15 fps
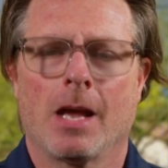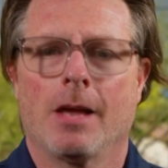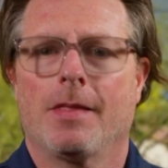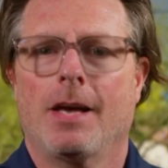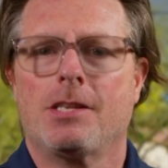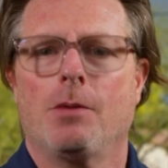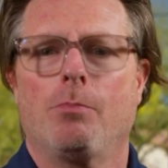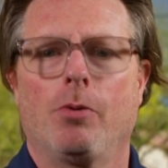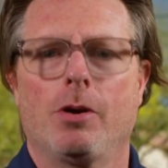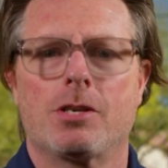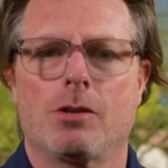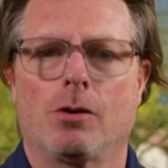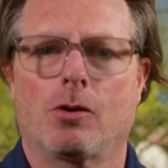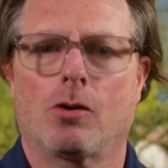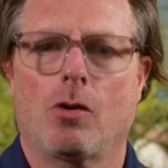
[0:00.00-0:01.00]
That's a bridge
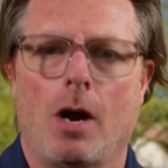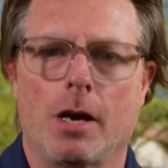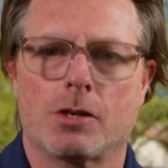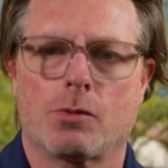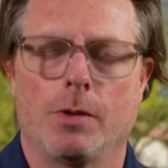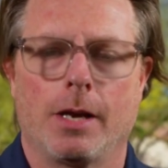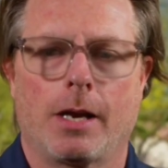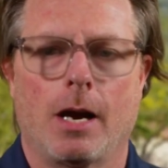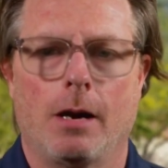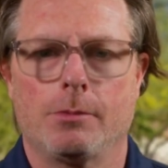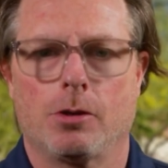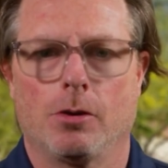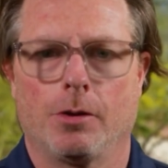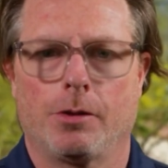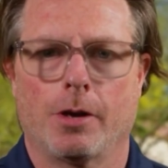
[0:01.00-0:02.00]
they'll cross when they come
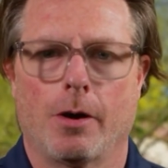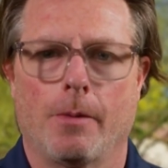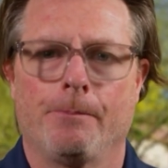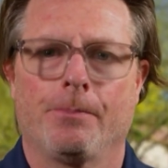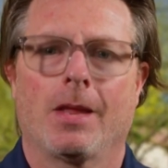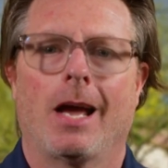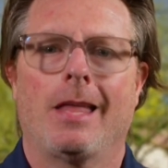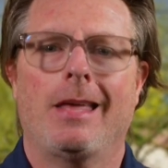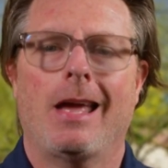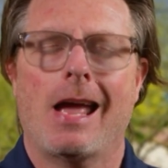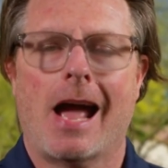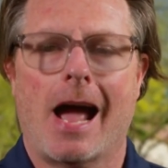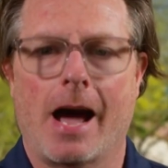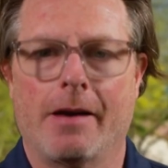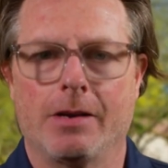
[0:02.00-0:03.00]
to it, though, and they
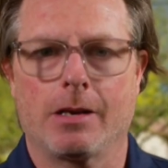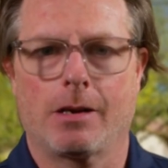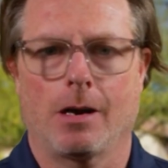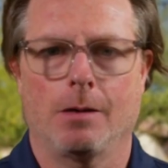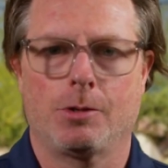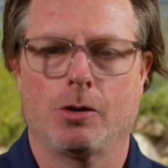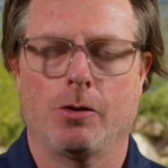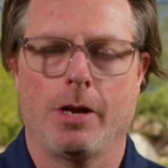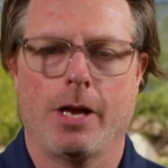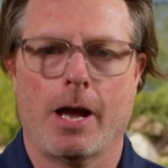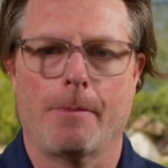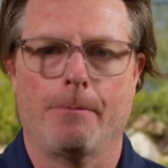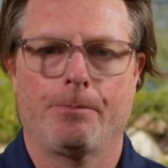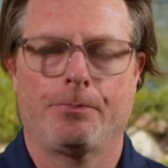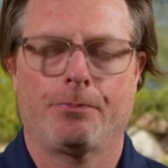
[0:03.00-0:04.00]
haven't come to it yet.